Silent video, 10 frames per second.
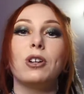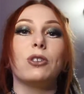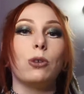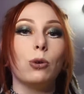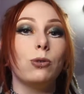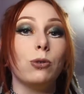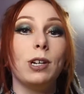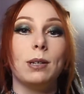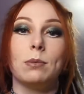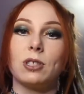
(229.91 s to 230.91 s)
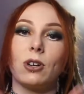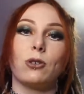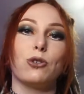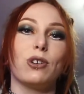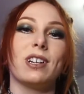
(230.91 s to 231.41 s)
your dreams are
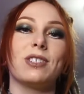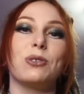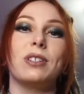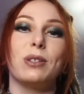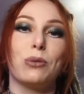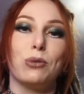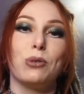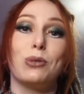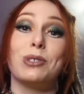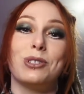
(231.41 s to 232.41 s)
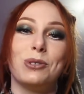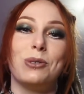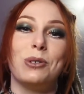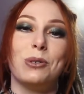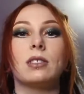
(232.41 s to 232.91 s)
trying to get through to you.